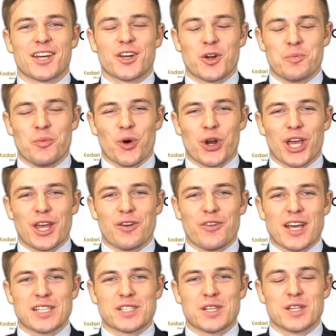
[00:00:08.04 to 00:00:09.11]
Good morning,
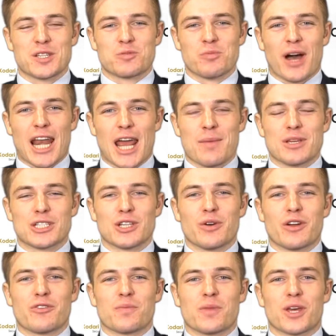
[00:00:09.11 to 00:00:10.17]
investors. My name is
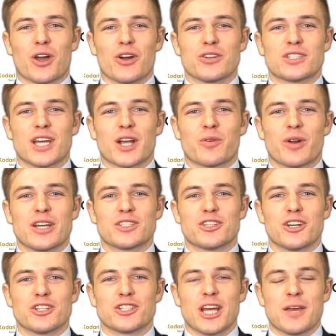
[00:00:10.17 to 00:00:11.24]
Louis from the COSEC
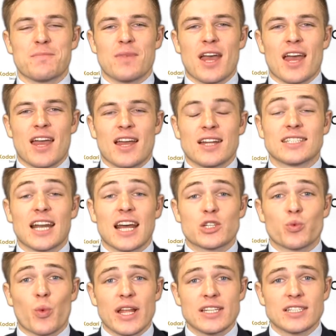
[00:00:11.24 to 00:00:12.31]
research team. Today
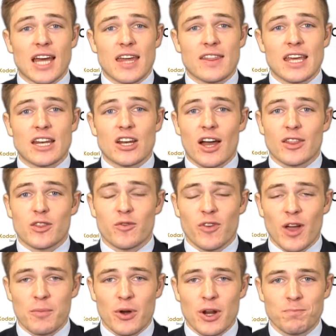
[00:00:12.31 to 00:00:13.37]
is Wednesday, the 9th of
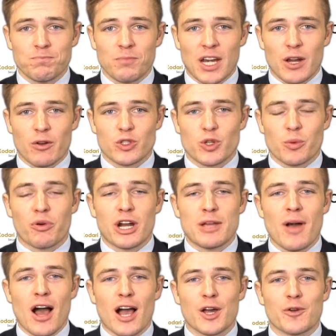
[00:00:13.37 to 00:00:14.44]
February, and here is your
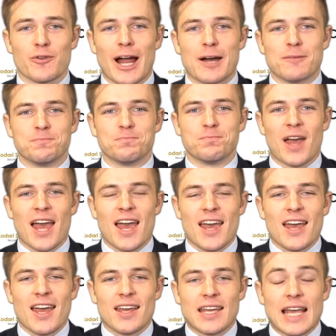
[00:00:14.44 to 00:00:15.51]
pre-market wrap.
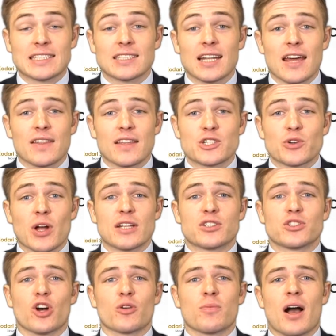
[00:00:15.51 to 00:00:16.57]
Yesterday, the Australian
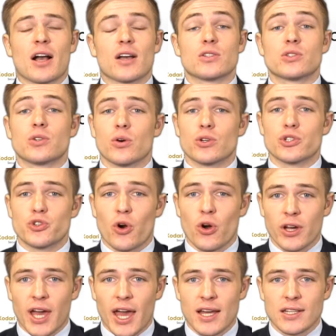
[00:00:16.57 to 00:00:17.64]
stock market saw
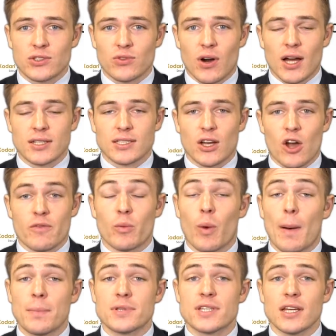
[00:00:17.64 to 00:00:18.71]
strong gains, rising over
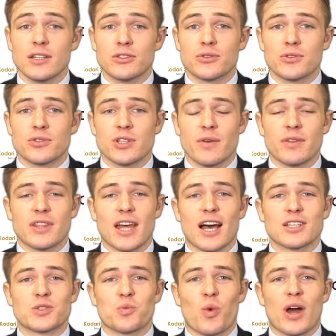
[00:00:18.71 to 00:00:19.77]
1% to
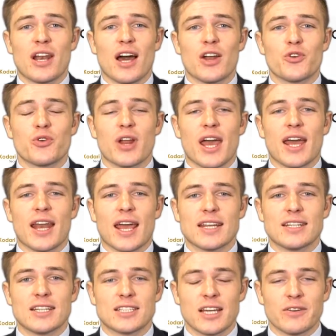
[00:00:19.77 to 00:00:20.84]

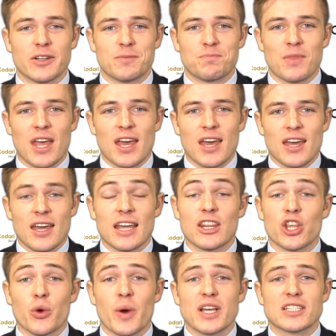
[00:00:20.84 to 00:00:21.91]
7,187.
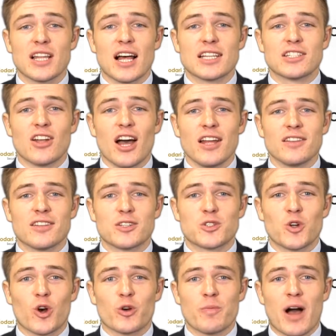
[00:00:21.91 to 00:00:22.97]
In the US last night, the
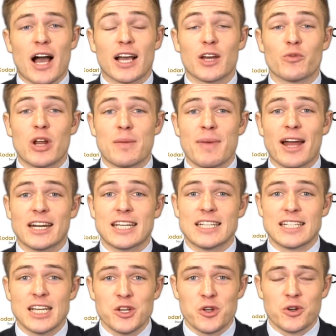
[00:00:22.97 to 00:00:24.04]
stock market rebound
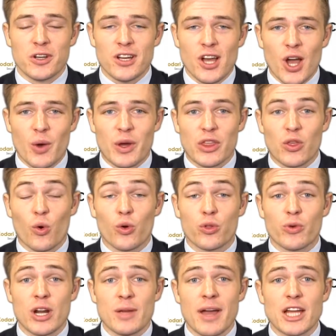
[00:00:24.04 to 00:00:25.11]
continued, with all
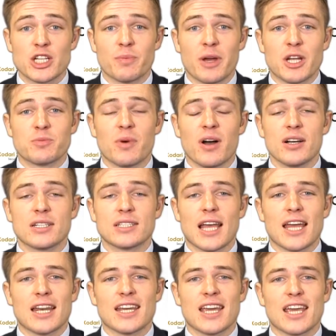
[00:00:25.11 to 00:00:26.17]
three major benchmarks
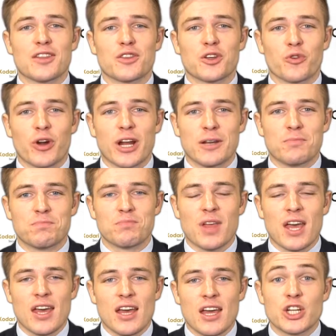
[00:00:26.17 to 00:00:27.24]
ending in the green.
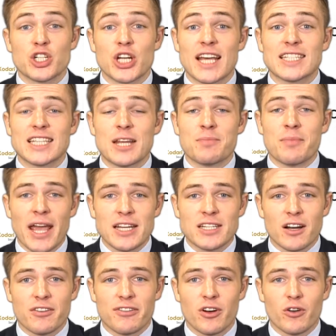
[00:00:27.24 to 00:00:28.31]
Shares in
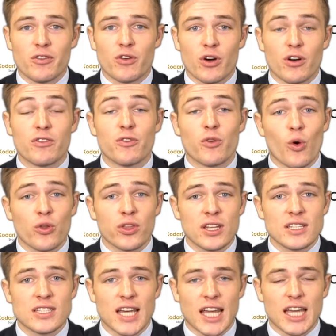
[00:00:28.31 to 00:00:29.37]
Meta fell for a fourth
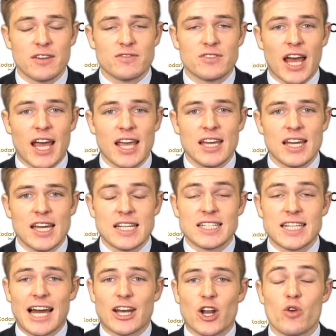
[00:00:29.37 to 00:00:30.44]
consecutive day,
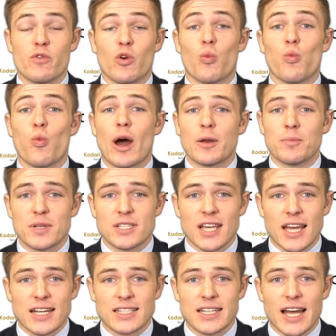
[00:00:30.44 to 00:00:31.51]
down over
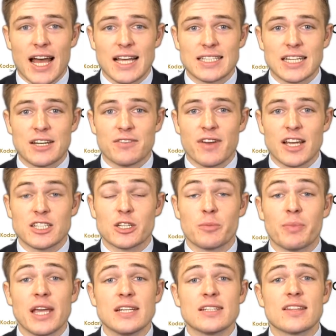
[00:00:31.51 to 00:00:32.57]
1%, as
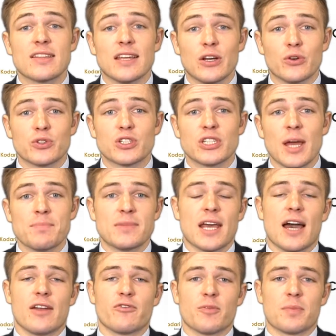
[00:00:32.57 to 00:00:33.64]
investor Peter Thiel stepped
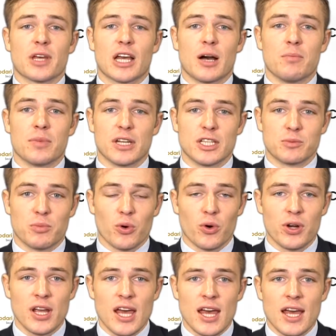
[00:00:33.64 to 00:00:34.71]
down from the company's board,